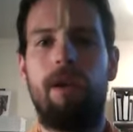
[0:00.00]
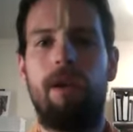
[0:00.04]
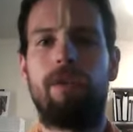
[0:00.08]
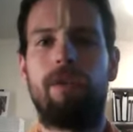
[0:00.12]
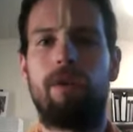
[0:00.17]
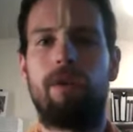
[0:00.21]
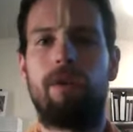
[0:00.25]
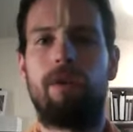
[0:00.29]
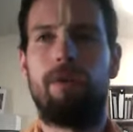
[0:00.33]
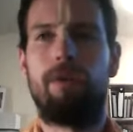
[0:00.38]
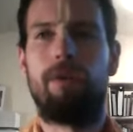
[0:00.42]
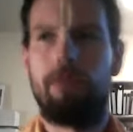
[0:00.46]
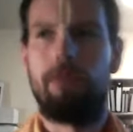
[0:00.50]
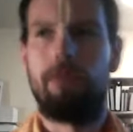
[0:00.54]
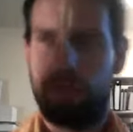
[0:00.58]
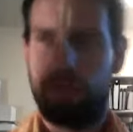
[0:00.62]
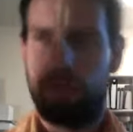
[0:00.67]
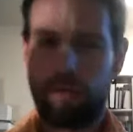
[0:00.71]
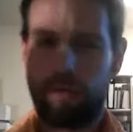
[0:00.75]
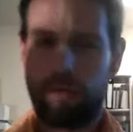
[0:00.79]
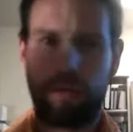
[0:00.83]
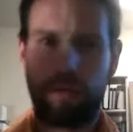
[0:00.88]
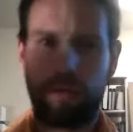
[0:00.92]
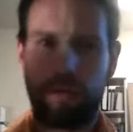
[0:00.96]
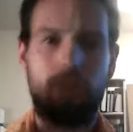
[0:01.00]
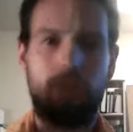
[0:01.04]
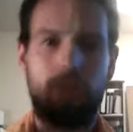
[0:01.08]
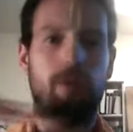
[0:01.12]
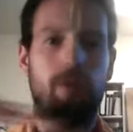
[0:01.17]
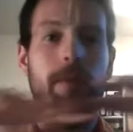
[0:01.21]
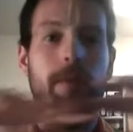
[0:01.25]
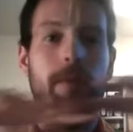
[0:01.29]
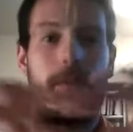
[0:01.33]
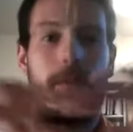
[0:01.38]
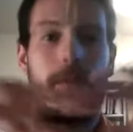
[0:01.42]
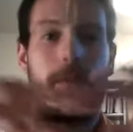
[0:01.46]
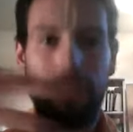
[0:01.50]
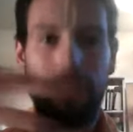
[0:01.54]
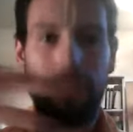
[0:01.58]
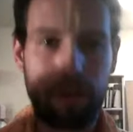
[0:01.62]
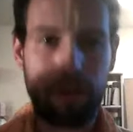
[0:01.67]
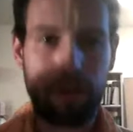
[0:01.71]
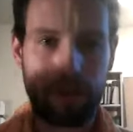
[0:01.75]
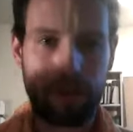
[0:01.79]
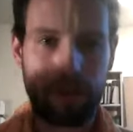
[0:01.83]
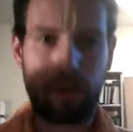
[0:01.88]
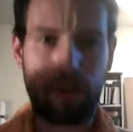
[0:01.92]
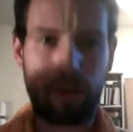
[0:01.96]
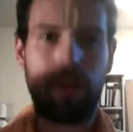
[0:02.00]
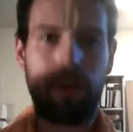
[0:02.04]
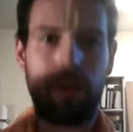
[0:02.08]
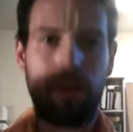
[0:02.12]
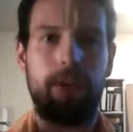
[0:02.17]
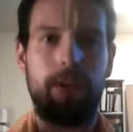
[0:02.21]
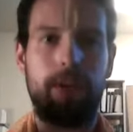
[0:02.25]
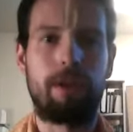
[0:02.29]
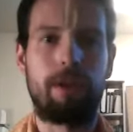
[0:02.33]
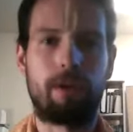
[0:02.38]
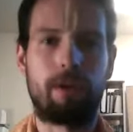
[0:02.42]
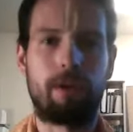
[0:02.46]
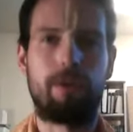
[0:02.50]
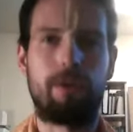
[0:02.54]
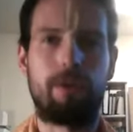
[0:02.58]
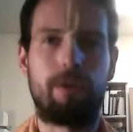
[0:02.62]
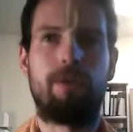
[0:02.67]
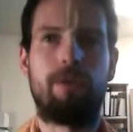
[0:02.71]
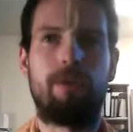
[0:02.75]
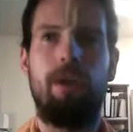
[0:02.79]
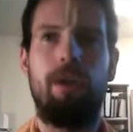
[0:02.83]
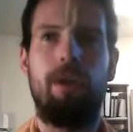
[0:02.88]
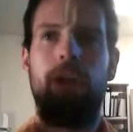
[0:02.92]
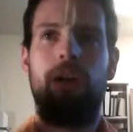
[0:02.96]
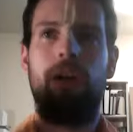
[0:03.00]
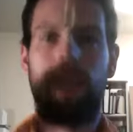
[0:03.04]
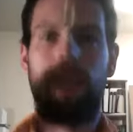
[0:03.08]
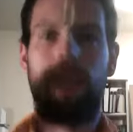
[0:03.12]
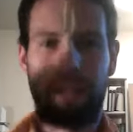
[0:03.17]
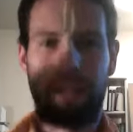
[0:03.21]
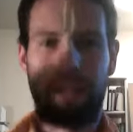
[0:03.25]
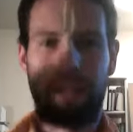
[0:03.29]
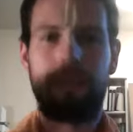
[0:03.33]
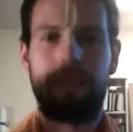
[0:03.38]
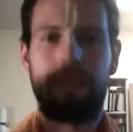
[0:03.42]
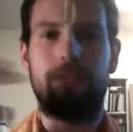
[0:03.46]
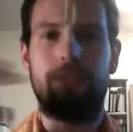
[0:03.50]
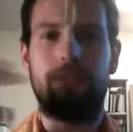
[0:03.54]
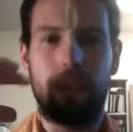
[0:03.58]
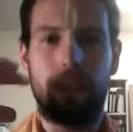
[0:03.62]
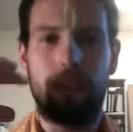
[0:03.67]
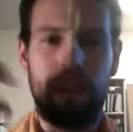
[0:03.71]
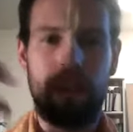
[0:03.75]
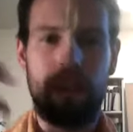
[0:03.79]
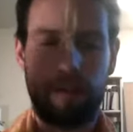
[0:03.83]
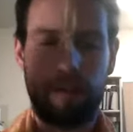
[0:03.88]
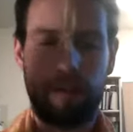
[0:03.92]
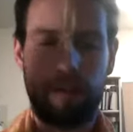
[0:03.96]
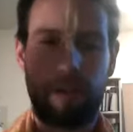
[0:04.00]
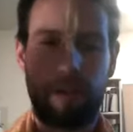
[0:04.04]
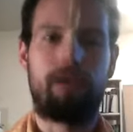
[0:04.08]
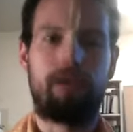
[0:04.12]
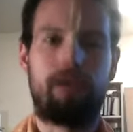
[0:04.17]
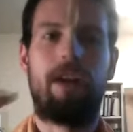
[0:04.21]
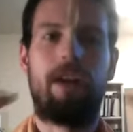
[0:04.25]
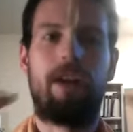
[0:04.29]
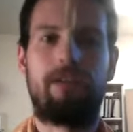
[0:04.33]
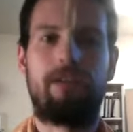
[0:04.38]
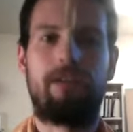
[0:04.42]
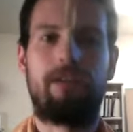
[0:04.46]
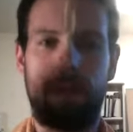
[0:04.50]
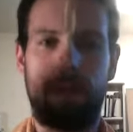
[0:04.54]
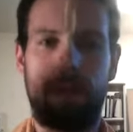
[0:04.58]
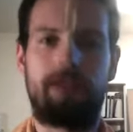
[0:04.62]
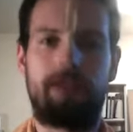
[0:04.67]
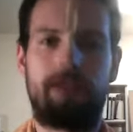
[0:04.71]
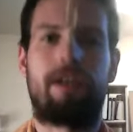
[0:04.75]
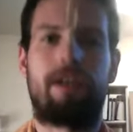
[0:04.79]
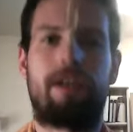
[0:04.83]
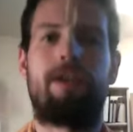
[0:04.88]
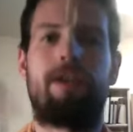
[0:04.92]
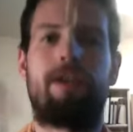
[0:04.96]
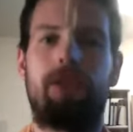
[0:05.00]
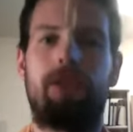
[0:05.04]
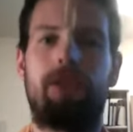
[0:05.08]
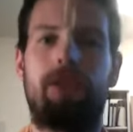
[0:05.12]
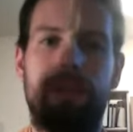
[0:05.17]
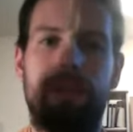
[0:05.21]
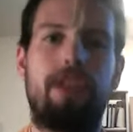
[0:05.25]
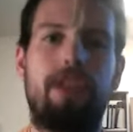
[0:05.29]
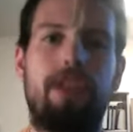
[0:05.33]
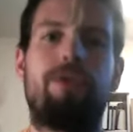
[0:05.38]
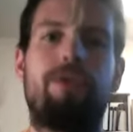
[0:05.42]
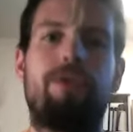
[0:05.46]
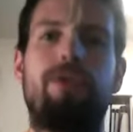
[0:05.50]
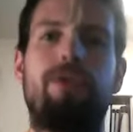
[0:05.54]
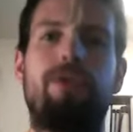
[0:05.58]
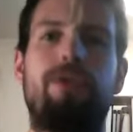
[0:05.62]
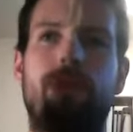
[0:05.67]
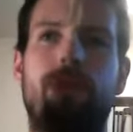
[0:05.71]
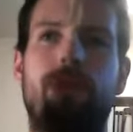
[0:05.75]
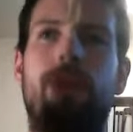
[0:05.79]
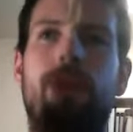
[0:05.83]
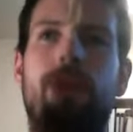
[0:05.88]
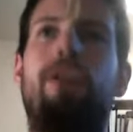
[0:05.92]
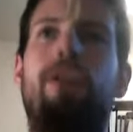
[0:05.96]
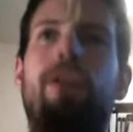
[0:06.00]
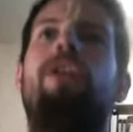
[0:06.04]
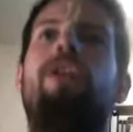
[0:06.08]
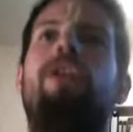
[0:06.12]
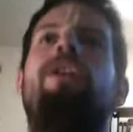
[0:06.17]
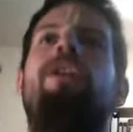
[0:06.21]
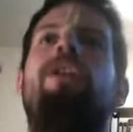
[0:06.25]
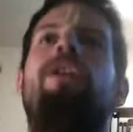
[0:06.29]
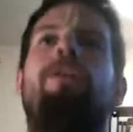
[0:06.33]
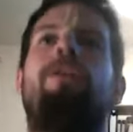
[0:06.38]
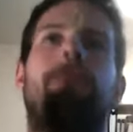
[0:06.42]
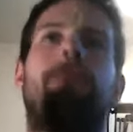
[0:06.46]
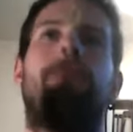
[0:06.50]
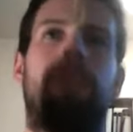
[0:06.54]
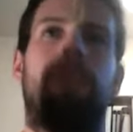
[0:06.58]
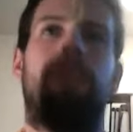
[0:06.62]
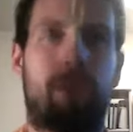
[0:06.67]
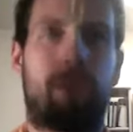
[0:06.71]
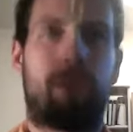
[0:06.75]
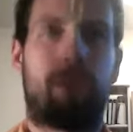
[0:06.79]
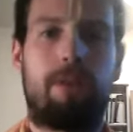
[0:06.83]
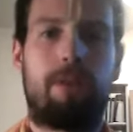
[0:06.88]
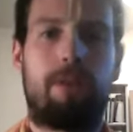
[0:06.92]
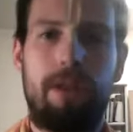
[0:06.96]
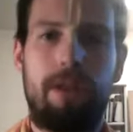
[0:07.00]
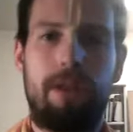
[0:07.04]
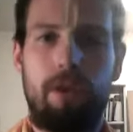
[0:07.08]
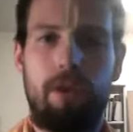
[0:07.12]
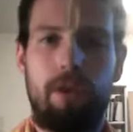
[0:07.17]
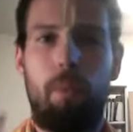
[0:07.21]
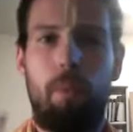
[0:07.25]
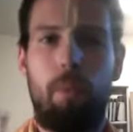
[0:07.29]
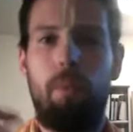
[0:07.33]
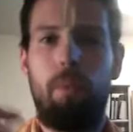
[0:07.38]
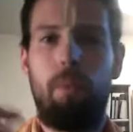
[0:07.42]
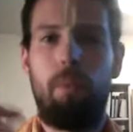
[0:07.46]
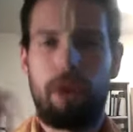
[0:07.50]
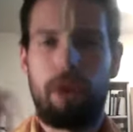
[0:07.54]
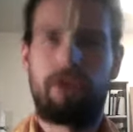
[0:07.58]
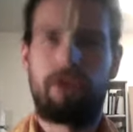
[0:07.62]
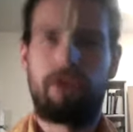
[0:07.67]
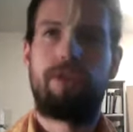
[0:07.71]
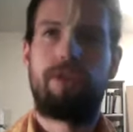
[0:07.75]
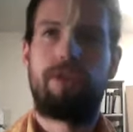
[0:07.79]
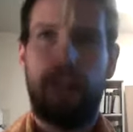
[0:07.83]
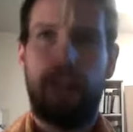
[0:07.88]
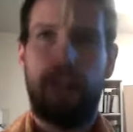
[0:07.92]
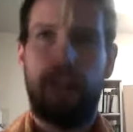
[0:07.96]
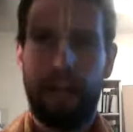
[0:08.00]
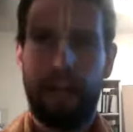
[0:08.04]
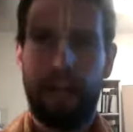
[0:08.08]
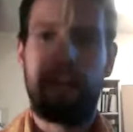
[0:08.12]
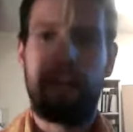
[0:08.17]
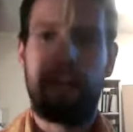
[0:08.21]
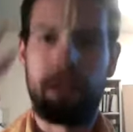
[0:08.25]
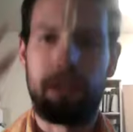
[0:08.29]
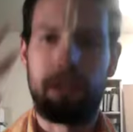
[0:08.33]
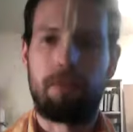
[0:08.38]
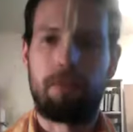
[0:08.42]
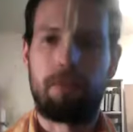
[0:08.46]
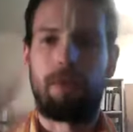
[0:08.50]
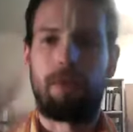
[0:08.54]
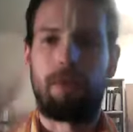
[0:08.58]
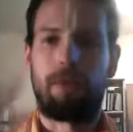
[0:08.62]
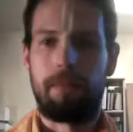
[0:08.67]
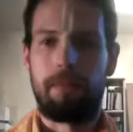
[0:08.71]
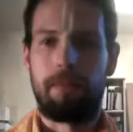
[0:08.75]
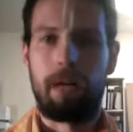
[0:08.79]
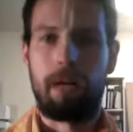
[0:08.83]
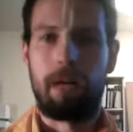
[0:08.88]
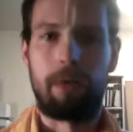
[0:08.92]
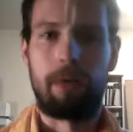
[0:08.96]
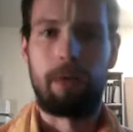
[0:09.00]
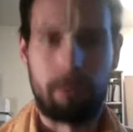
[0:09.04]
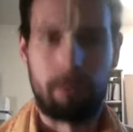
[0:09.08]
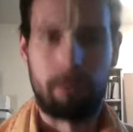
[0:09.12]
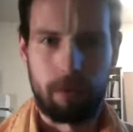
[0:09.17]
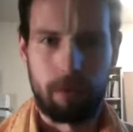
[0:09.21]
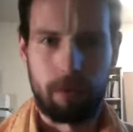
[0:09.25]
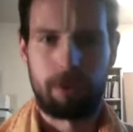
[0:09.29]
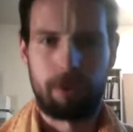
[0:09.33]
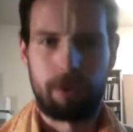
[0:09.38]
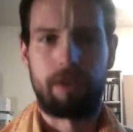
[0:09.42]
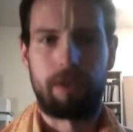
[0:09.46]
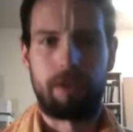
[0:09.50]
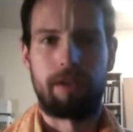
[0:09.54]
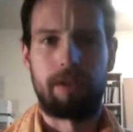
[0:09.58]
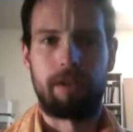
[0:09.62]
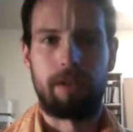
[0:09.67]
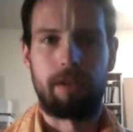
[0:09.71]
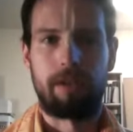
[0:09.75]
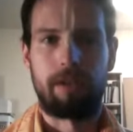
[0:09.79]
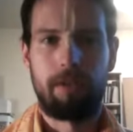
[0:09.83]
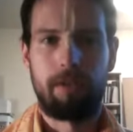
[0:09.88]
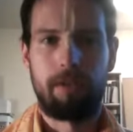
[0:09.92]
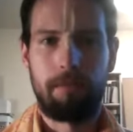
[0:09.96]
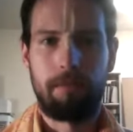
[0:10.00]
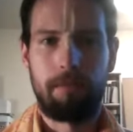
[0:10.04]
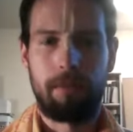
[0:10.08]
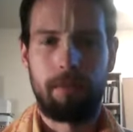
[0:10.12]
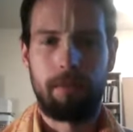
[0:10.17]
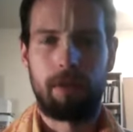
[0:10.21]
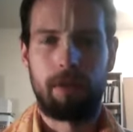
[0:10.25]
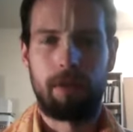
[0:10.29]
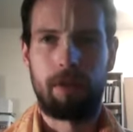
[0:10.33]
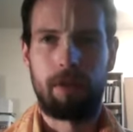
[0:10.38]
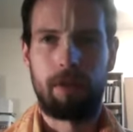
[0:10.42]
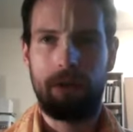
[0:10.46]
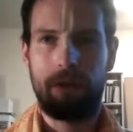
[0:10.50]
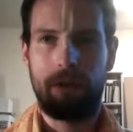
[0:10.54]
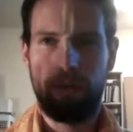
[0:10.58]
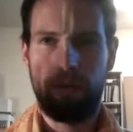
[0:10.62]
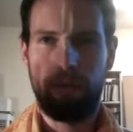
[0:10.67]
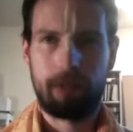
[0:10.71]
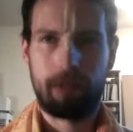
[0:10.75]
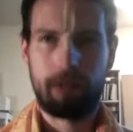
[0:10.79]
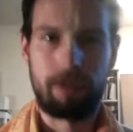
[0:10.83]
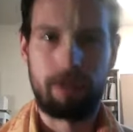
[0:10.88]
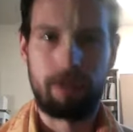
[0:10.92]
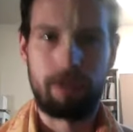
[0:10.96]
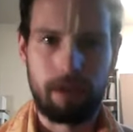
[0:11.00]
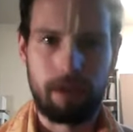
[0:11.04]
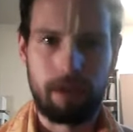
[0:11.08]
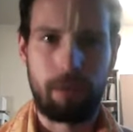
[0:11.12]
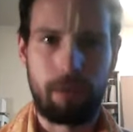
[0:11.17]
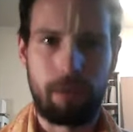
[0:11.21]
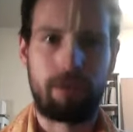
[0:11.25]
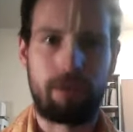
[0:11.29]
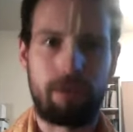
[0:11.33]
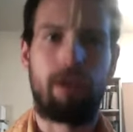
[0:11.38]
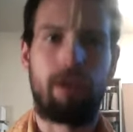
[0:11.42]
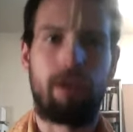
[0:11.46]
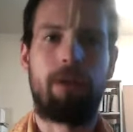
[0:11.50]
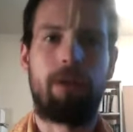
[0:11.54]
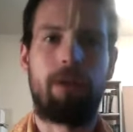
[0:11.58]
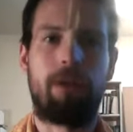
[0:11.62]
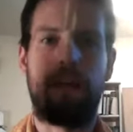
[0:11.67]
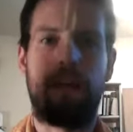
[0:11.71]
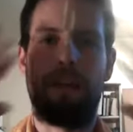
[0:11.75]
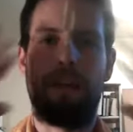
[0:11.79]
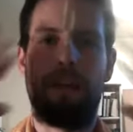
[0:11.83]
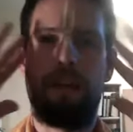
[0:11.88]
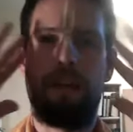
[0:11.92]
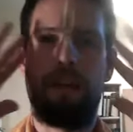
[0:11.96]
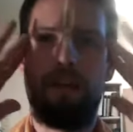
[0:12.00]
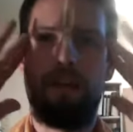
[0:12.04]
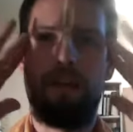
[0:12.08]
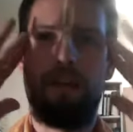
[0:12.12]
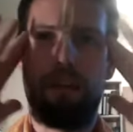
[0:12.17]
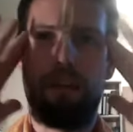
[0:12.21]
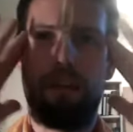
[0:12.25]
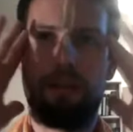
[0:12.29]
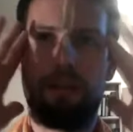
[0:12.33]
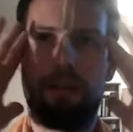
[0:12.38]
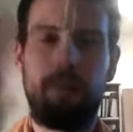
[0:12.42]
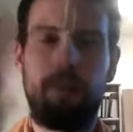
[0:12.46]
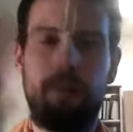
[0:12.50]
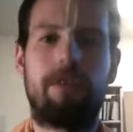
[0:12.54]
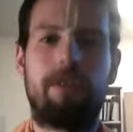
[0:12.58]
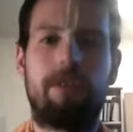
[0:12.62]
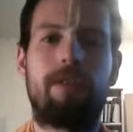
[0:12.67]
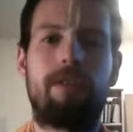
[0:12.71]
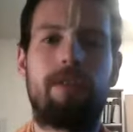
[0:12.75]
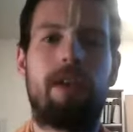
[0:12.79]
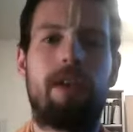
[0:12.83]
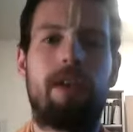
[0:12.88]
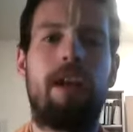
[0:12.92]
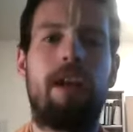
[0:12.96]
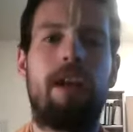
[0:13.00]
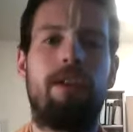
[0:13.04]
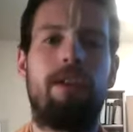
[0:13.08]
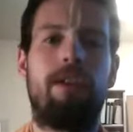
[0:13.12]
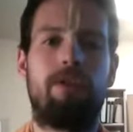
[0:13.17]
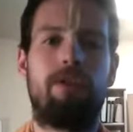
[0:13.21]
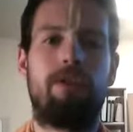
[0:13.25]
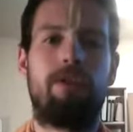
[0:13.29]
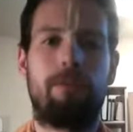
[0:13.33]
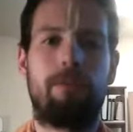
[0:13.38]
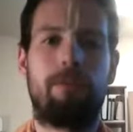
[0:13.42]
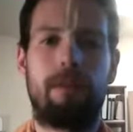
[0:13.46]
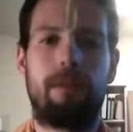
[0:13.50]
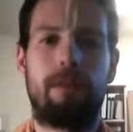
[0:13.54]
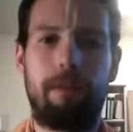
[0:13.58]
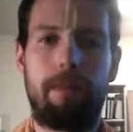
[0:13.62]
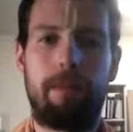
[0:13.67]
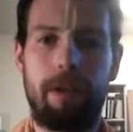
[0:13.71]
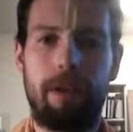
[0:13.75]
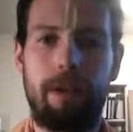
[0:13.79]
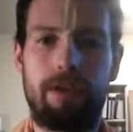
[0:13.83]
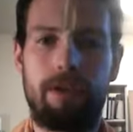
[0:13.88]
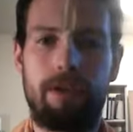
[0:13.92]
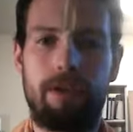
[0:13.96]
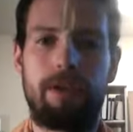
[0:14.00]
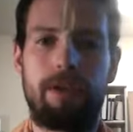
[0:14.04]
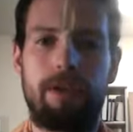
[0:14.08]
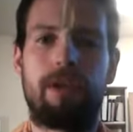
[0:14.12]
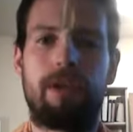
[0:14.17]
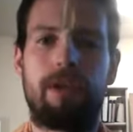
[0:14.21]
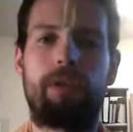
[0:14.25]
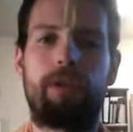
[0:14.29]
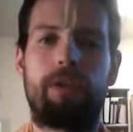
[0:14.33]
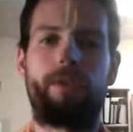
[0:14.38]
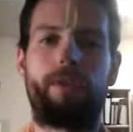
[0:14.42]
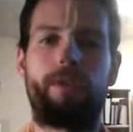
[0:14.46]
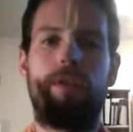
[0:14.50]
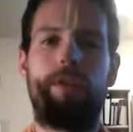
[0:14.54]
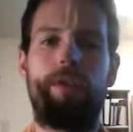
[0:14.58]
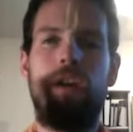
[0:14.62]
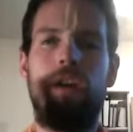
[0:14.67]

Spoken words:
So you take the whole population as a whole on the Earth, collectively all of our thoughts, our desires, our intentions determine to which side is more empowered and more strengthened. So here in Yaksha's thing was like, okay, this human society, these human populations on Earth,